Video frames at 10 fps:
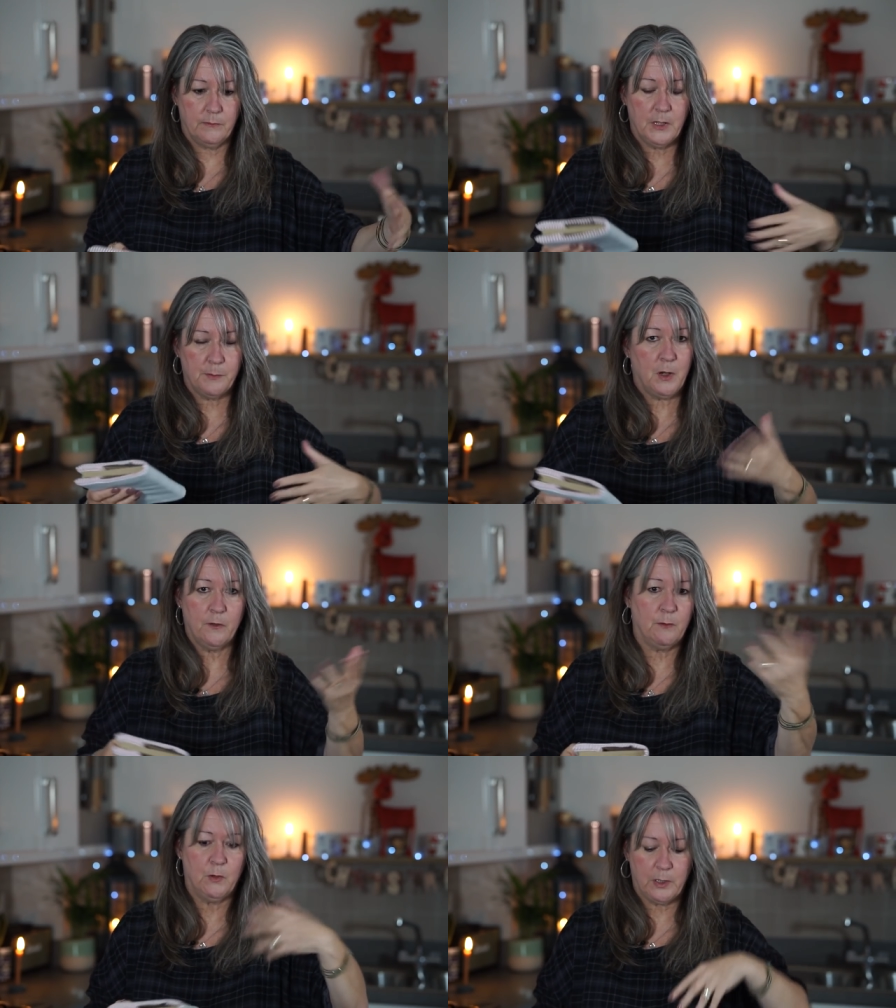as
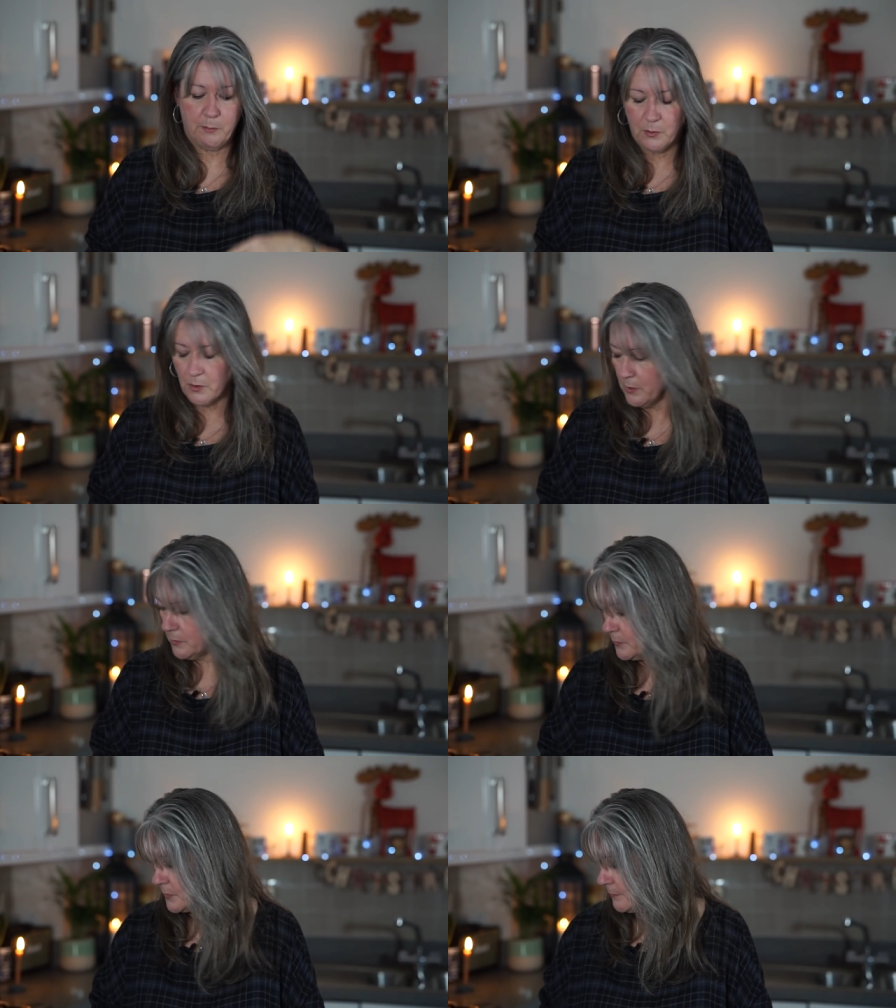part of a Vloggypod
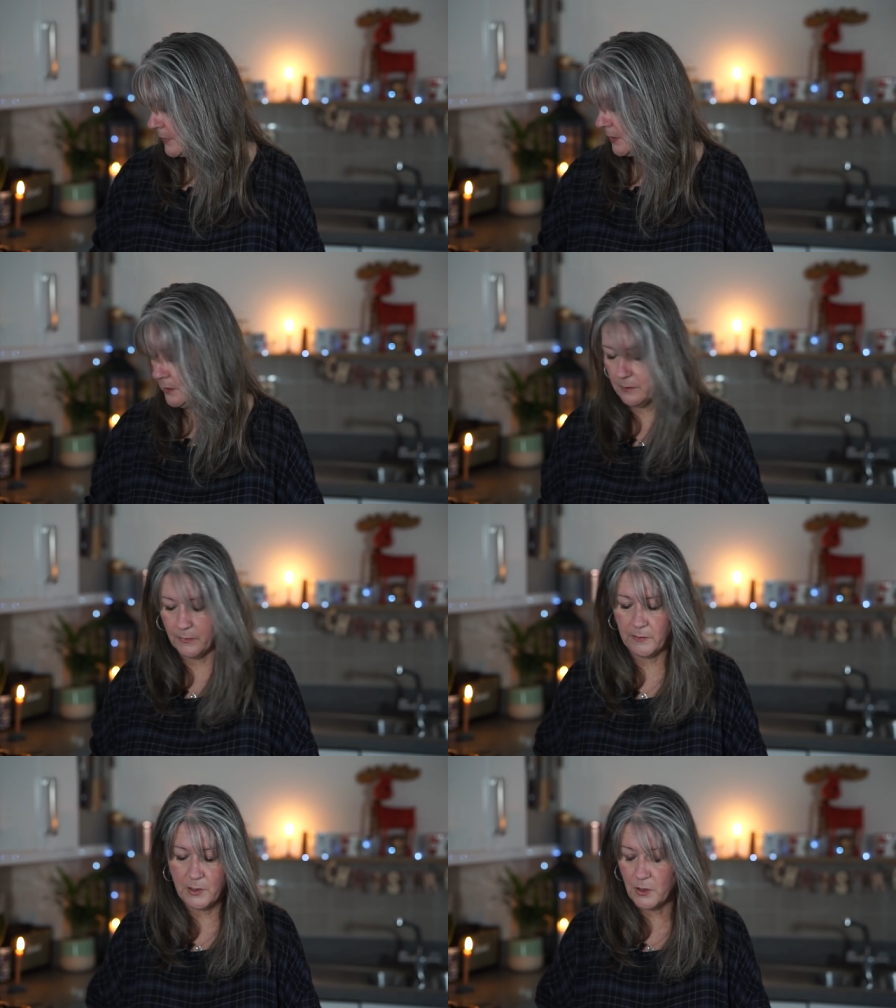or something,
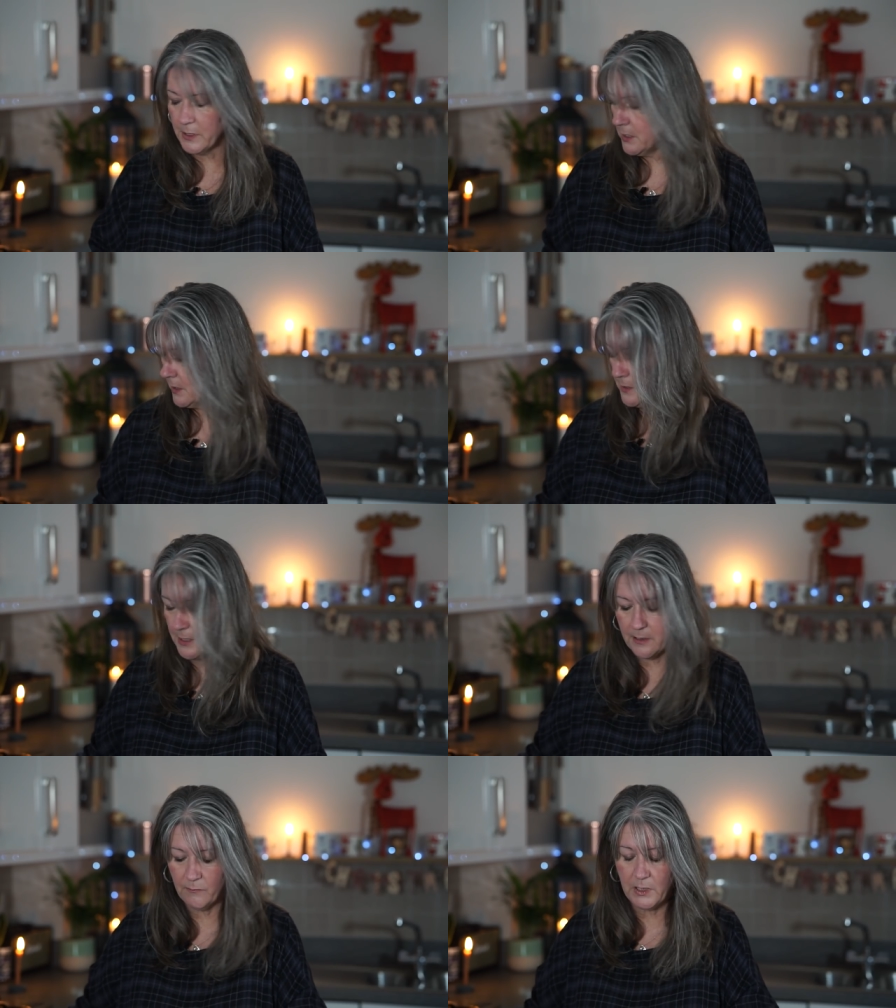if you're interested, because
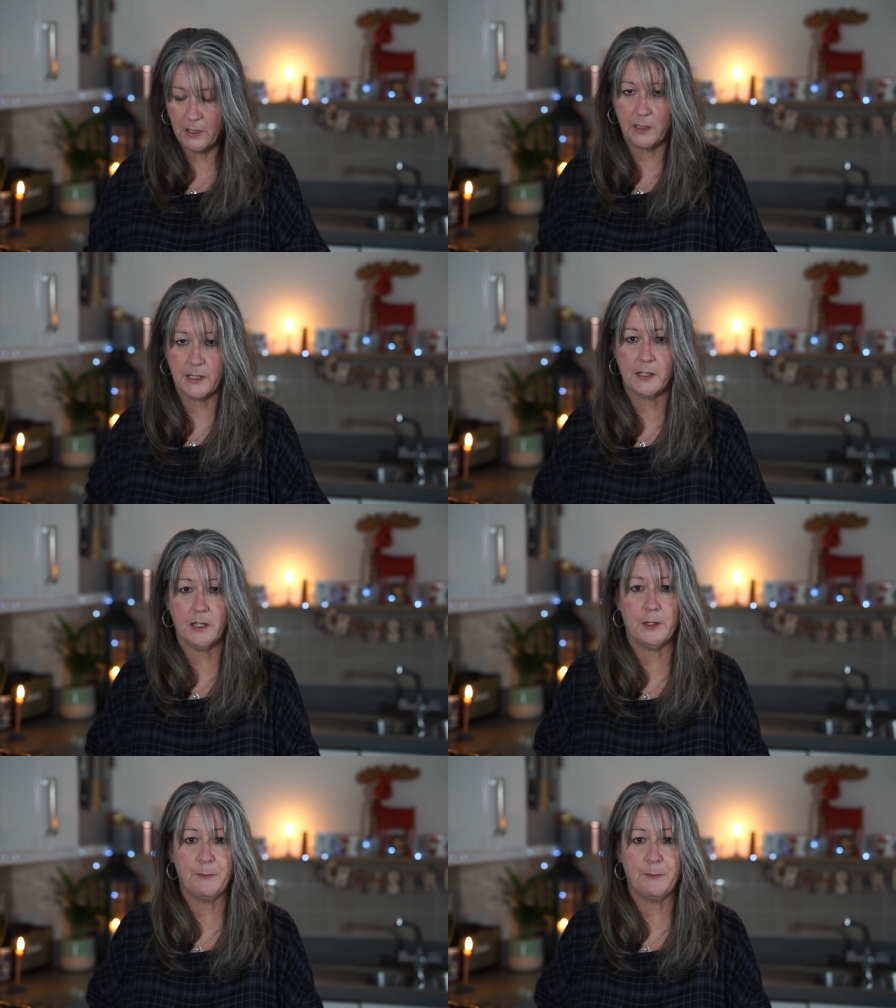they're really nice